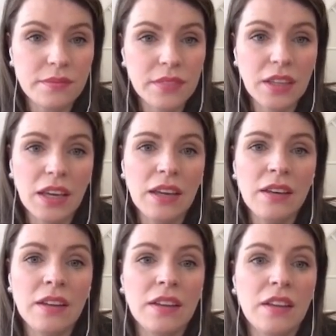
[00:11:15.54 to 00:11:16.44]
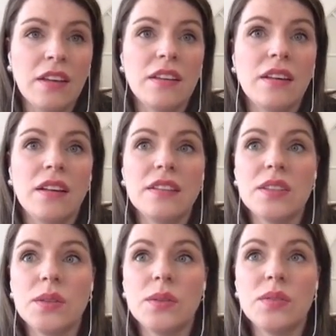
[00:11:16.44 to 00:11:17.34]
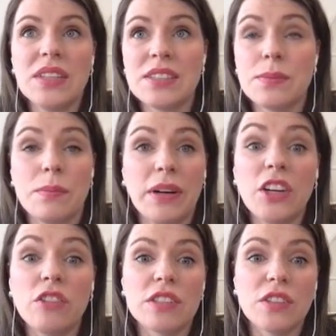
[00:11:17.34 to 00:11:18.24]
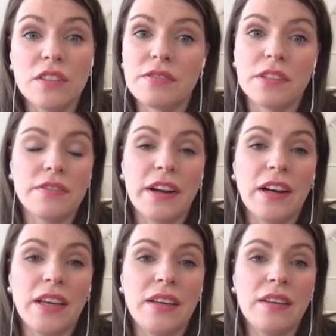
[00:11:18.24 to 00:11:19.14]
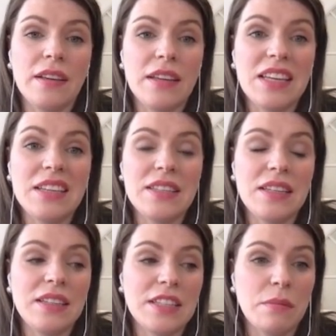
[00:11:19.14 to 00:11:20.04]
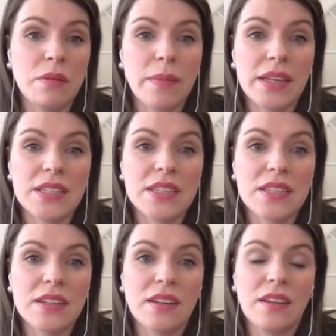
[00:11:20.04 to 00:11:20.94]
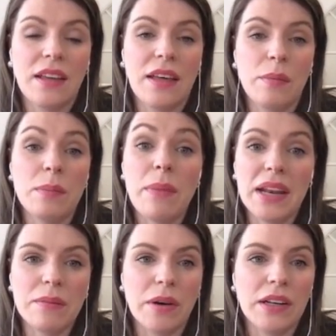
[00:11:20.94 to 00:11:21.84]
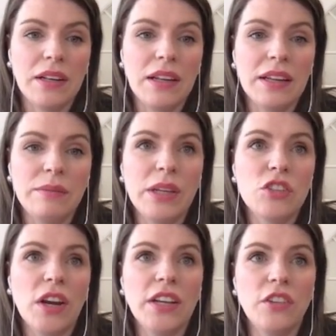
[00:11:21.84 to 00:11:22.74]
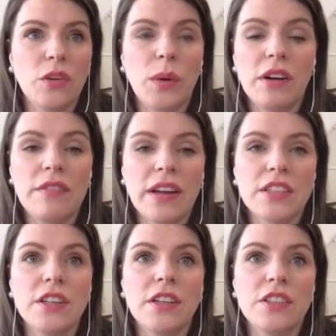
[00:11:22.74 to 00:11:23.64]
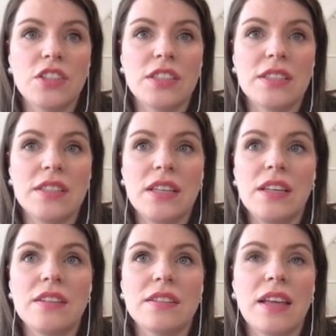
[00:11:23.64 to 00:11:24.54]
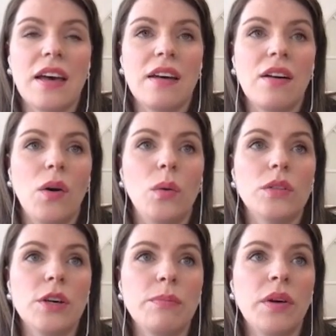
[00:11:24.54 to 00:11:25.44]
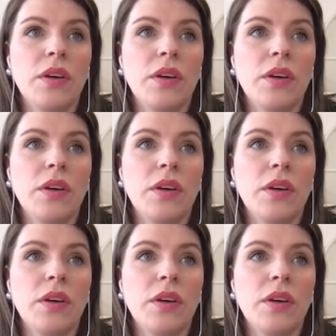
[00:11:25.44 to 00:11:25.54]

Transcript: Okay. So that's a pretty good result for a fairly easy to implement um, embedding model. And we can try another query vector just to see does that hold up.